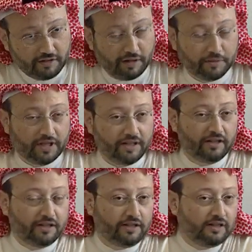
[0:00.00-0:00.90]
I mean,
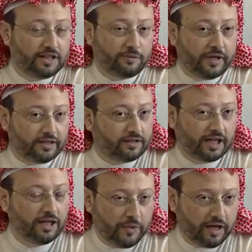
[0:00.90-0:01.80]
it is the
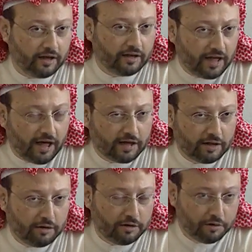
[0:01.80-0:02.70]
Pakistani making. They are the
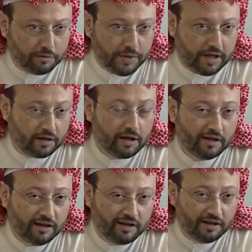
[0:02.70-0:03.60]
one who made
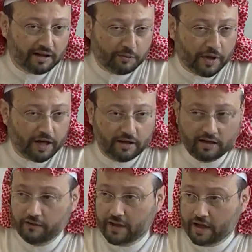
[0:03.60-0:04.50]

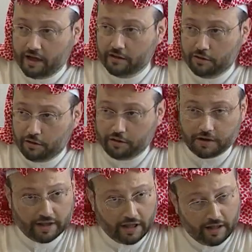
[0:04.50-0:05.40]
Rabbani and the
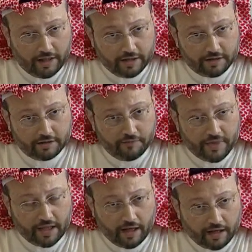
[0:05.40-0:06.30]
Northern Alliance
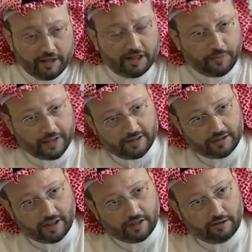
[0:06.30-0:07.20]
against
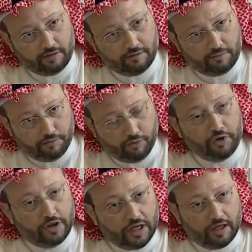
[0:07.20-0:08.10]
Pakistan
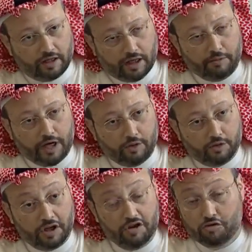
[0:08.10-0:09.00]
when they come
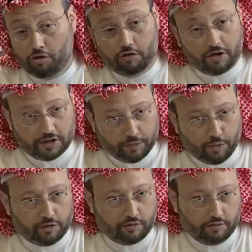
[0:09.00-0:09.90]
out in total
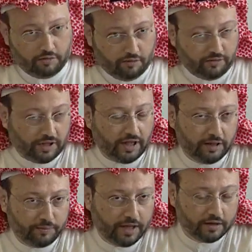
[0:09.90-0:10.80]
support of the
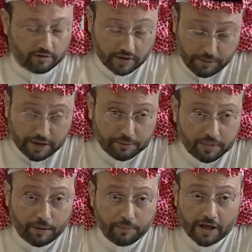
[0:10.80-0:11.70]
Taliban. So they made
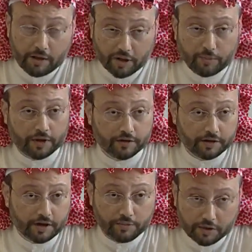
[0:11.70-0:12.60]
a big
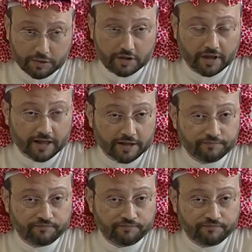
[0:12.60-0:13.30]
blunder, a big mistake,